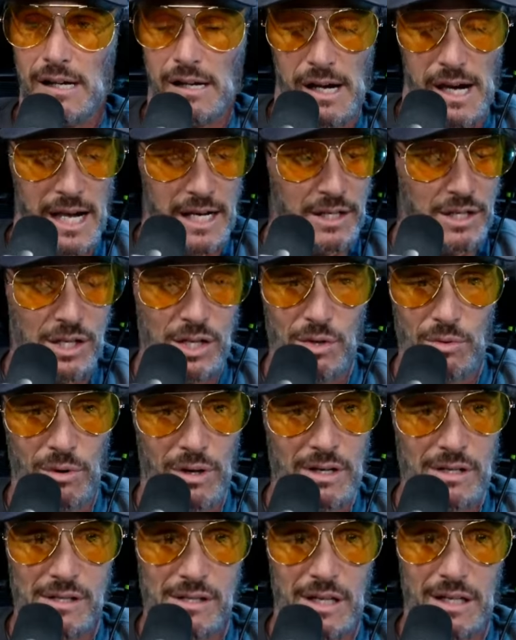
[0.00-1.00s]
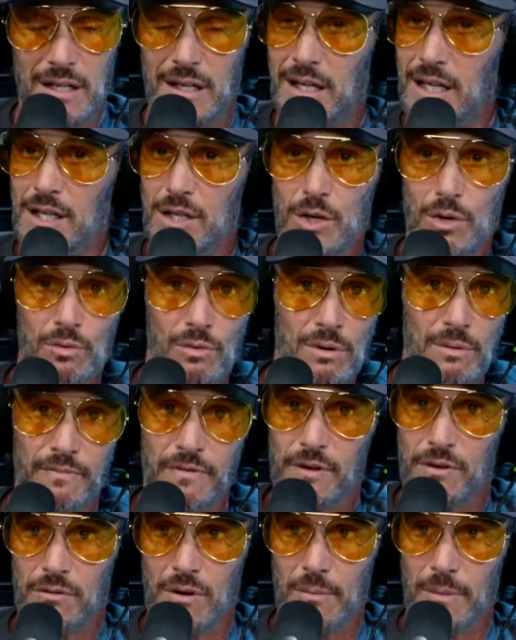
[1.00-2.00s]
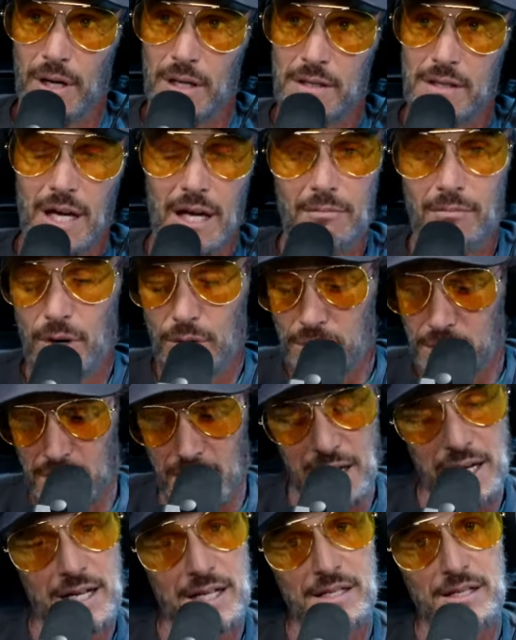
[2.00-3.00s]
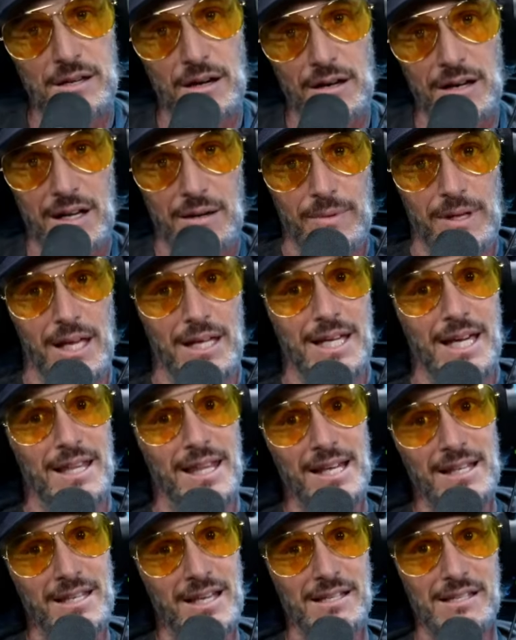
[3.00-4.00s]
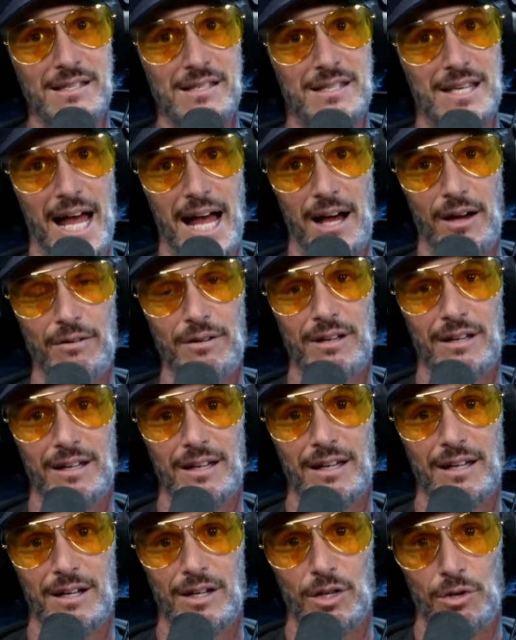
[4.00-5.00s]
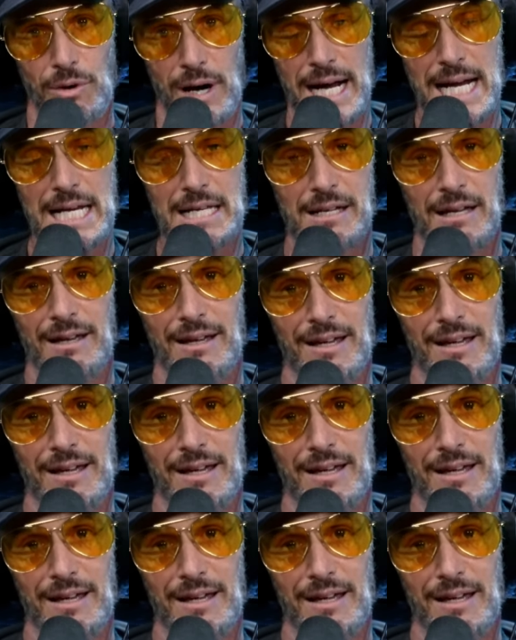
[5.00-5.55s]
And do you want to sit in your room for 3 months? And most kids are going to be like, yeah, that doesn't sound great.